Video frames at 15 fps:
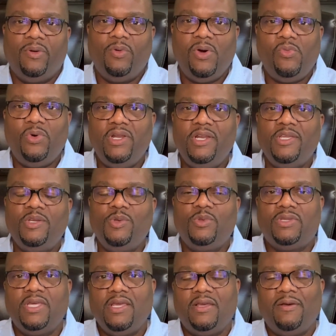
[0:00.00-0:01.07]
What do you
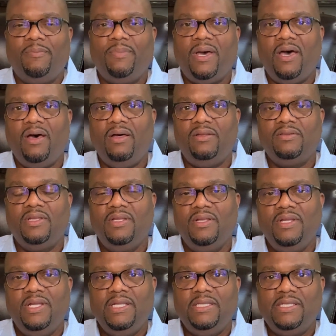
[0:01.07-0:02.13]
think about
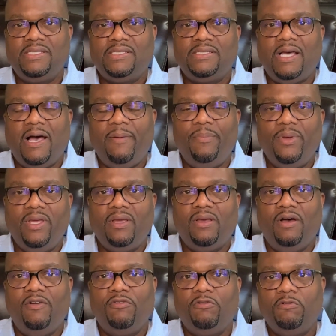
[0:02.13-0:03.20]
this topic
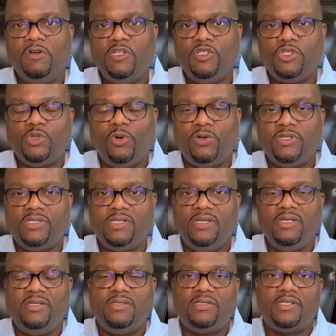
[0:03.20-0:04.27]
of
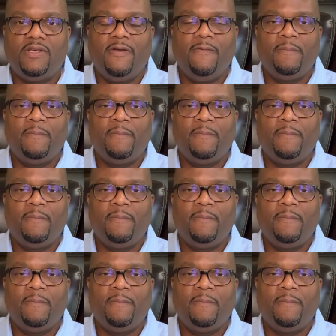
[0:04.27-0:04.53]
resources?